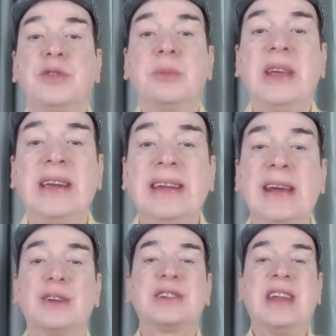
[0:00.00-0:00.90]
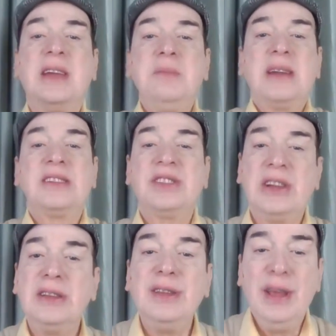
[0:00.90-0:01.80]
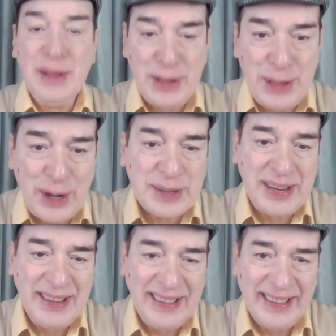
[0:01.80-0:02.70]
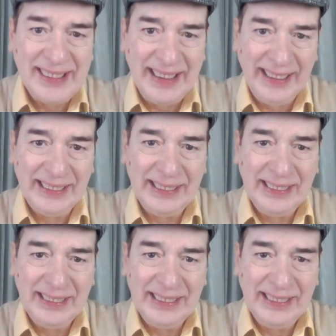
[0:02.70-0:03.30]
to be ready on time and she is not ready.